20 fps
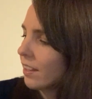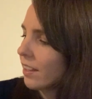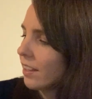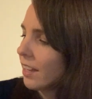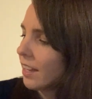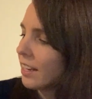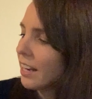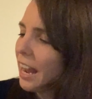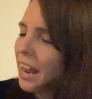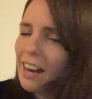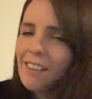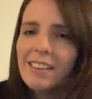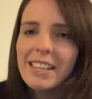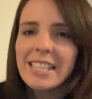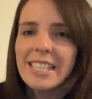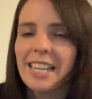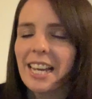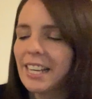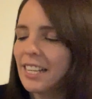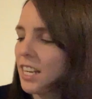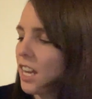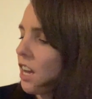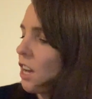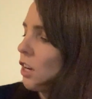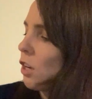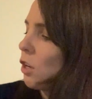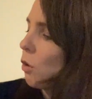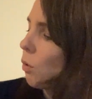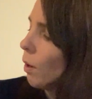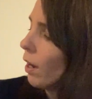And Harry said,
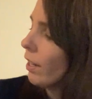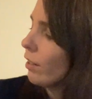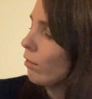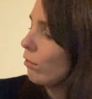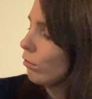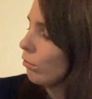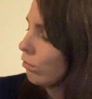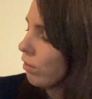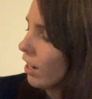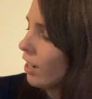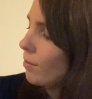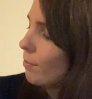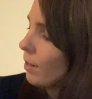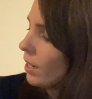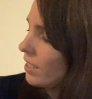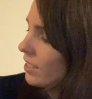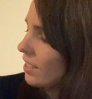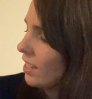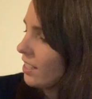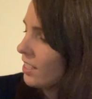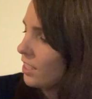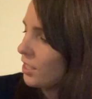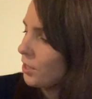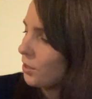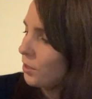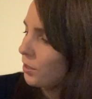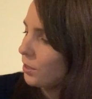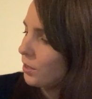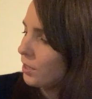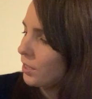quite right, my
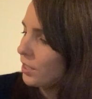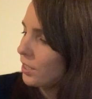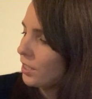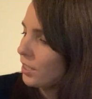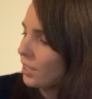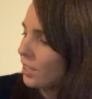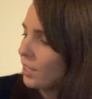dinosaurs,